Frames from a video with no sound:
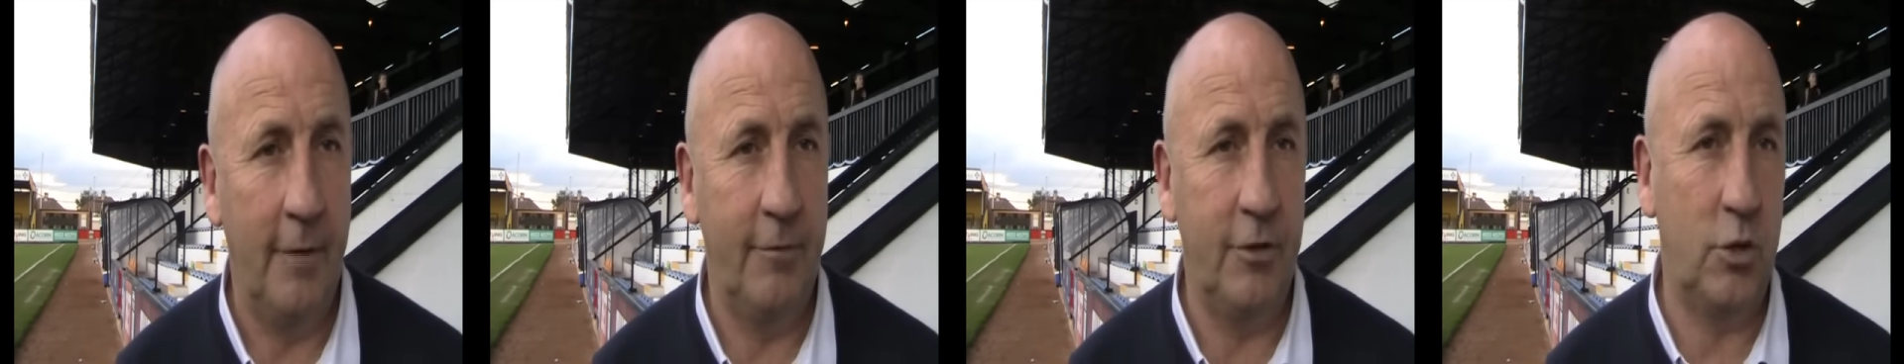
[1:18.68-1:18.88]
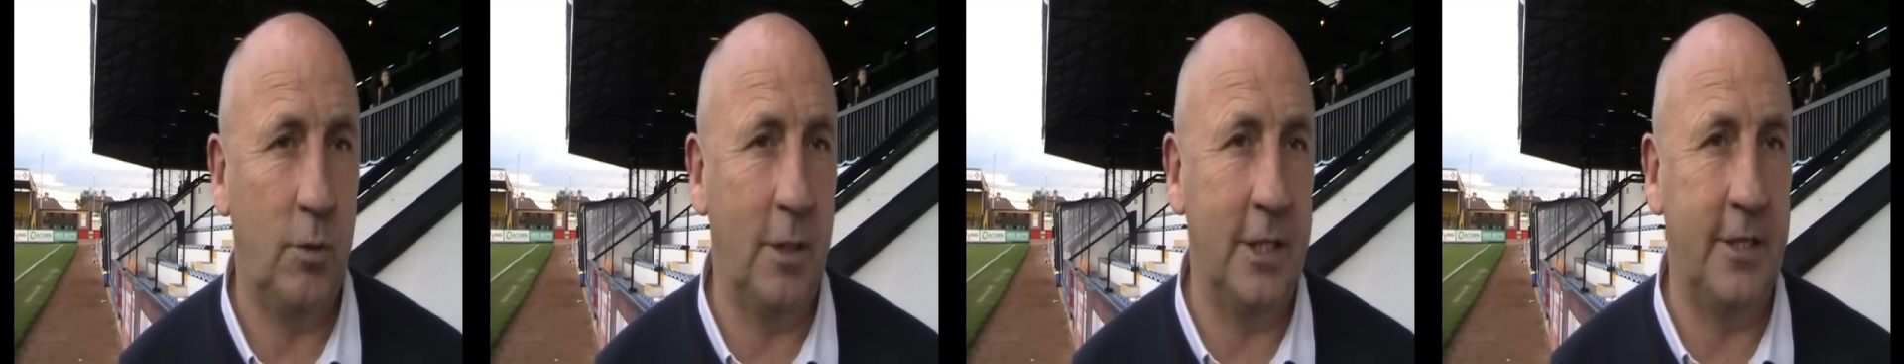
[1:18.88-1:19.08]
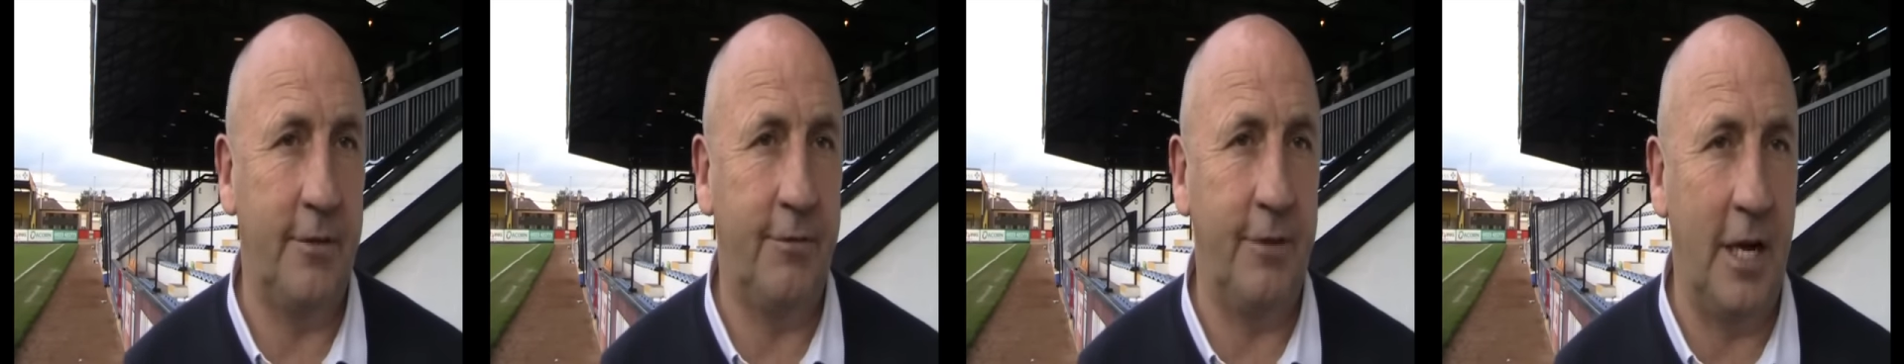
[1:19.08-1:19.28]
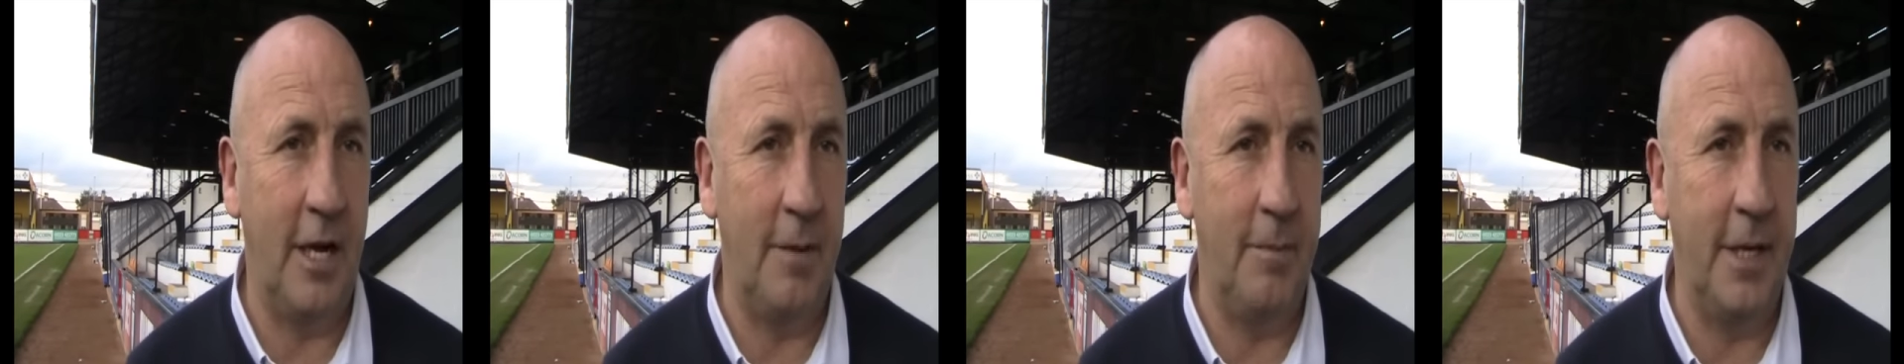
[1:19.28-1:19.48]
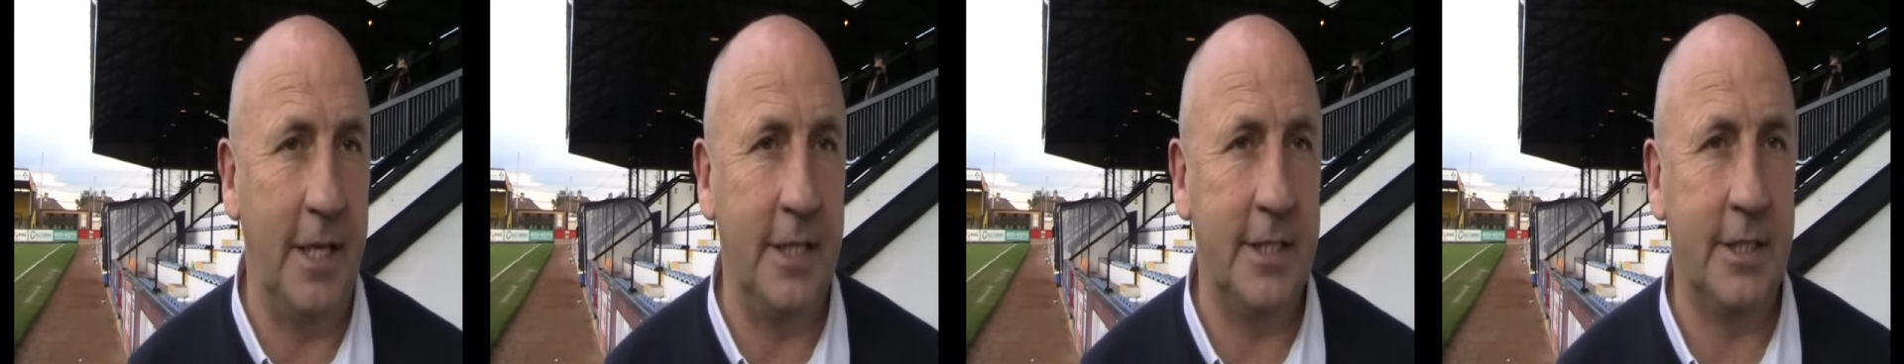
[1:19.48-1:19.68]
And for
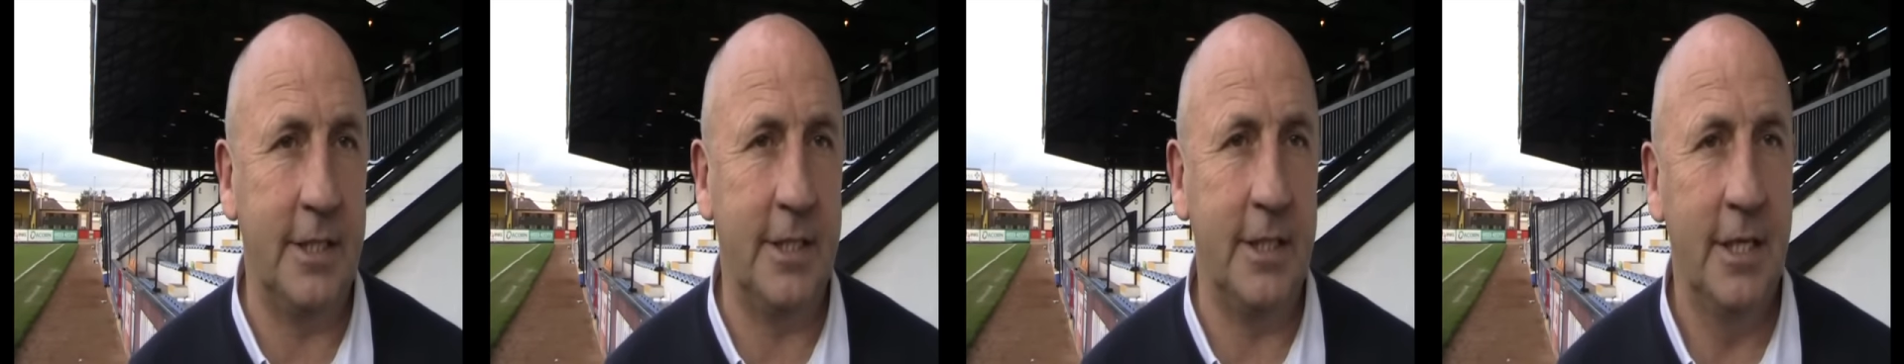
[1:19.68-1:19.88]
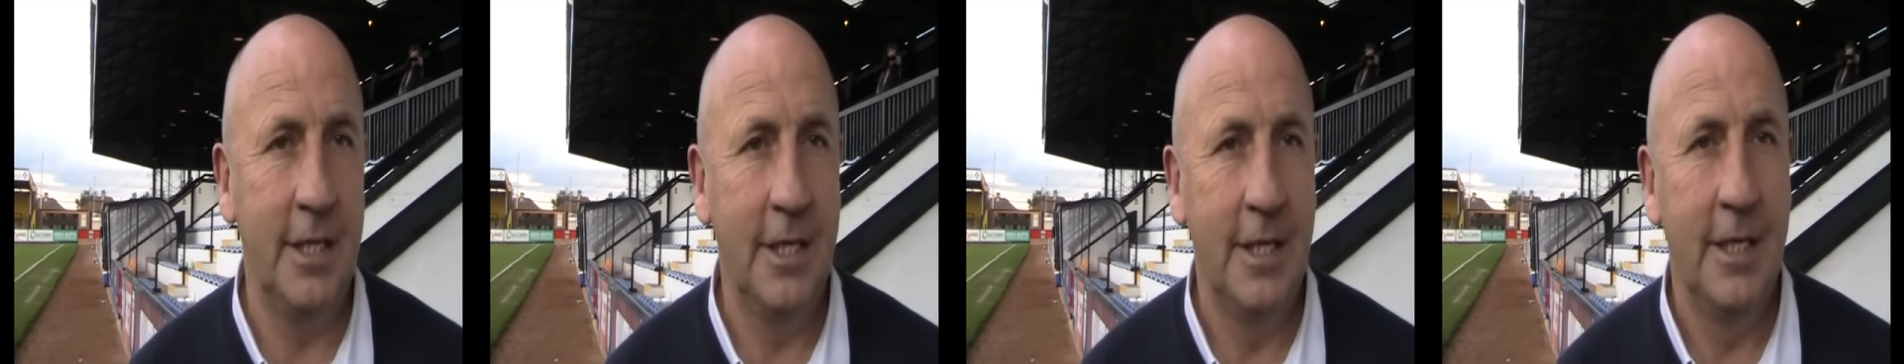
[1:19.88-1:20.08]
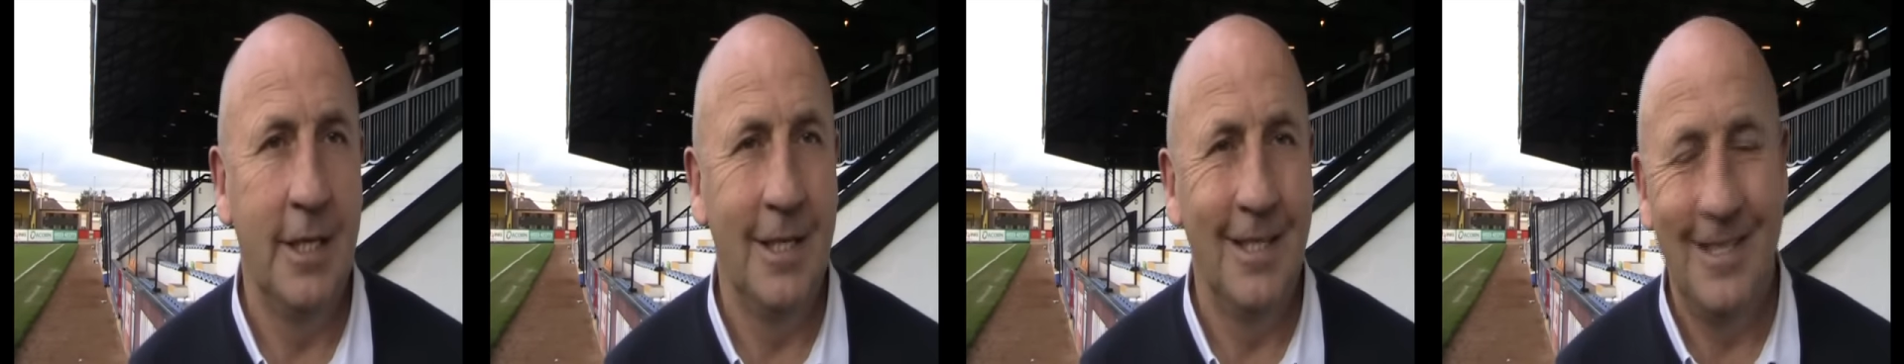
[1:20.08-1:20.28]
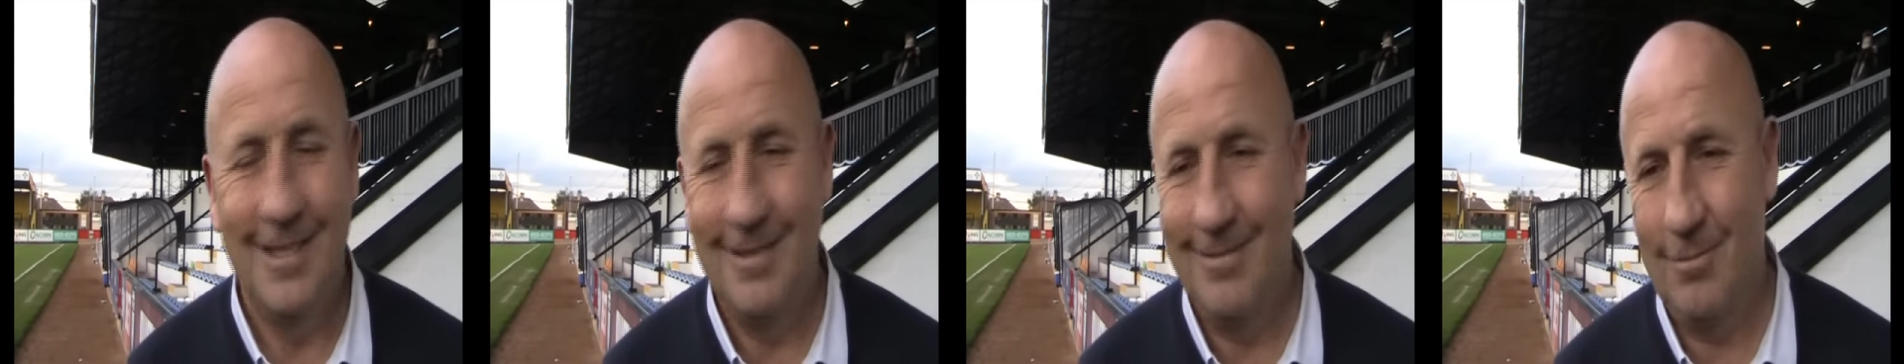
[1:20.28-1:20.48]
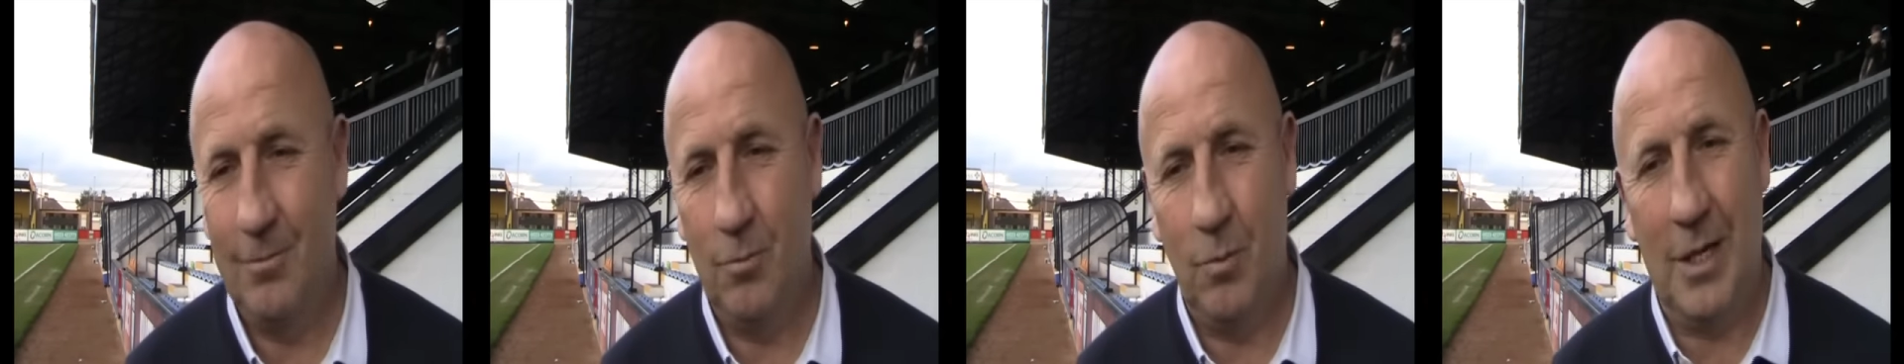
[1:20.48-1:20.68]
25 minutes,
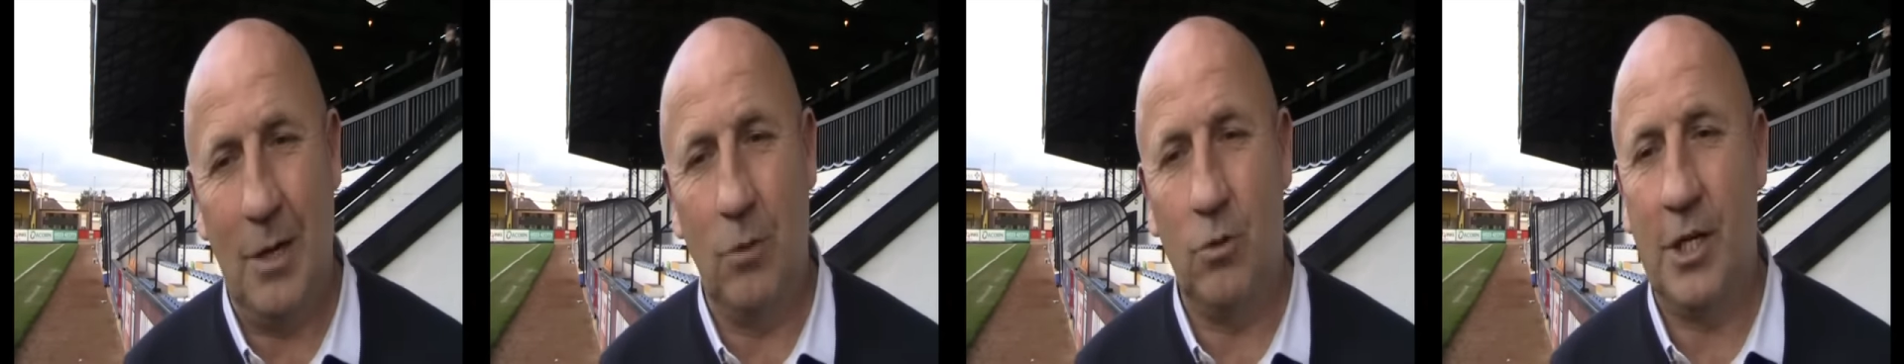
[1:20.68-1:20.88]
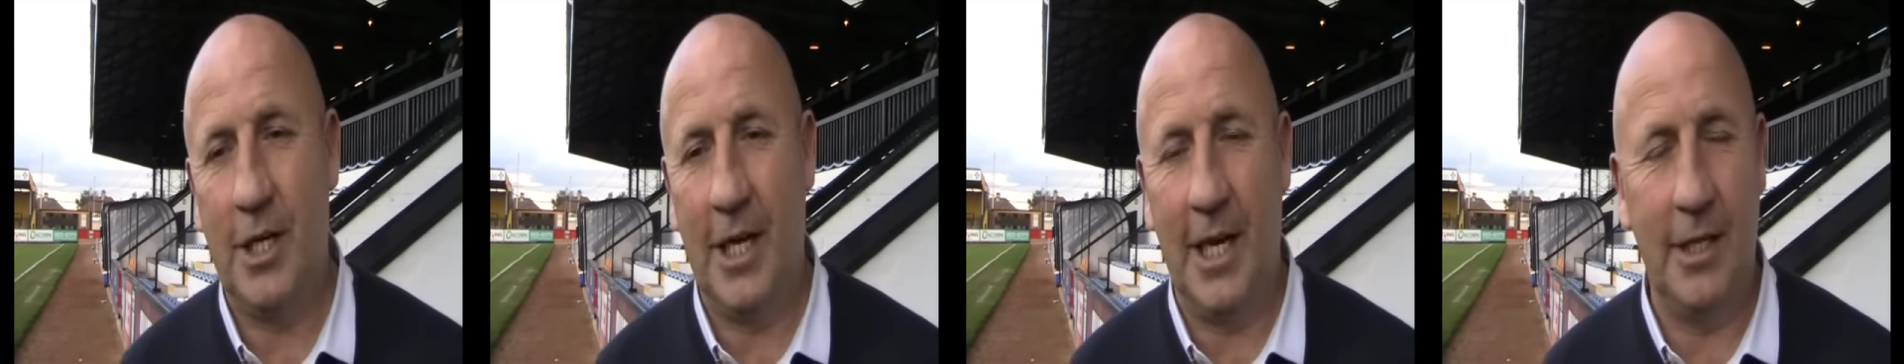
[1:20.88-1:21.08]
without